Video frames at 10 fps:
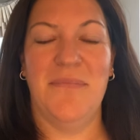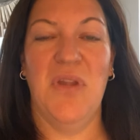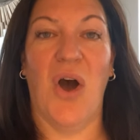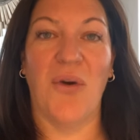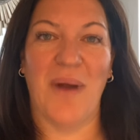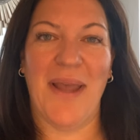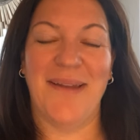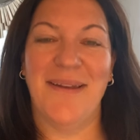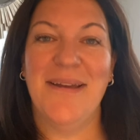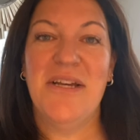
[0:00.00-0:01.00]
All right.
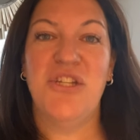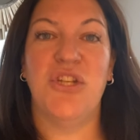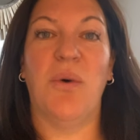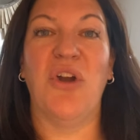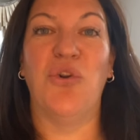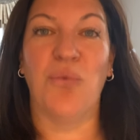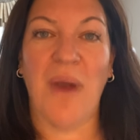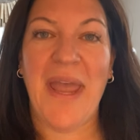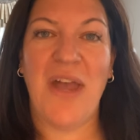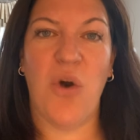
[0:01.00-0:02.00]
So a
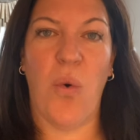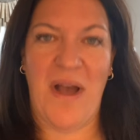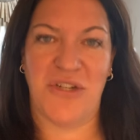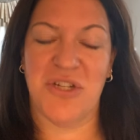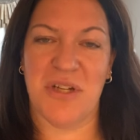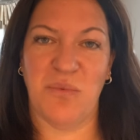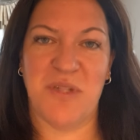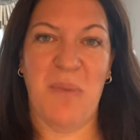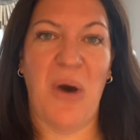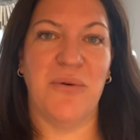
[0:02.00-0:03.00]
great question was
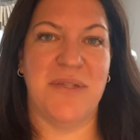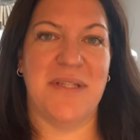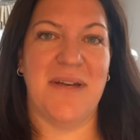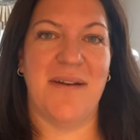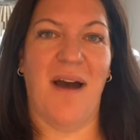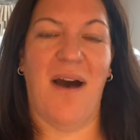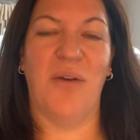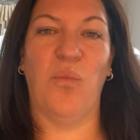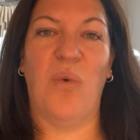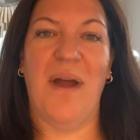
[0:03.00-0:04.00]
posted
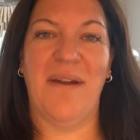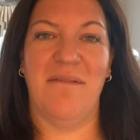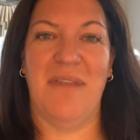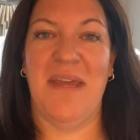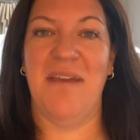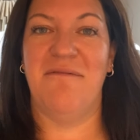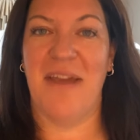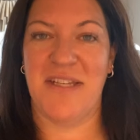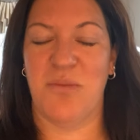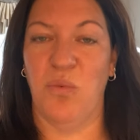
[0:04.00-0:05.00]
on one of the
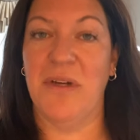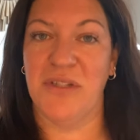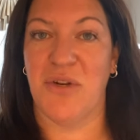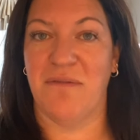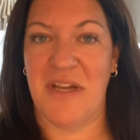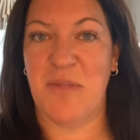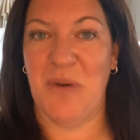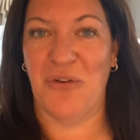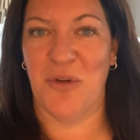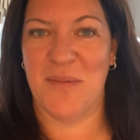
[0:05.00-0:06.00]
realtor
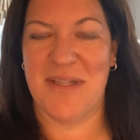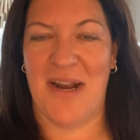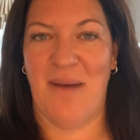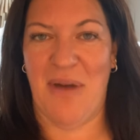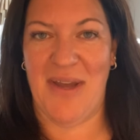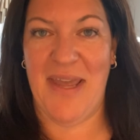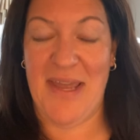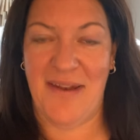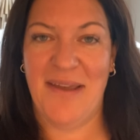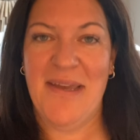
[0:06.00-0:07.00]
Facebook groups that I'm
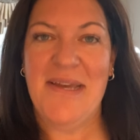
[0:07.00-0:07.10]
in.